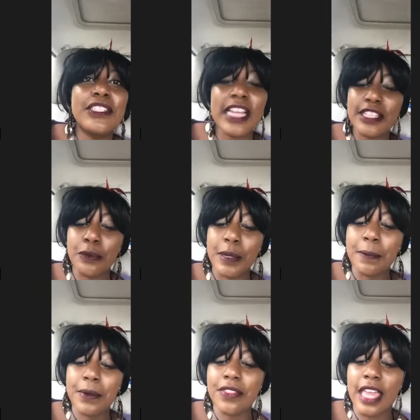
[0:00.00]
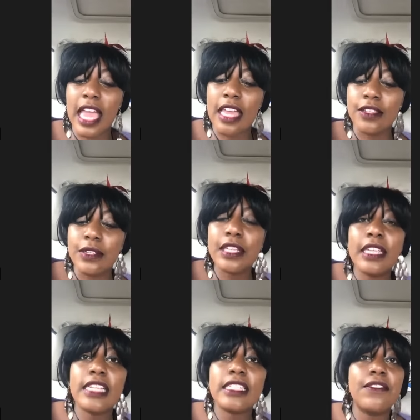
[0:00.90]
you guys to remember that you can
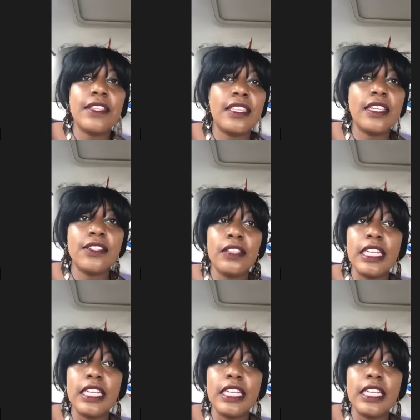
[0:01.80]
catch everything that your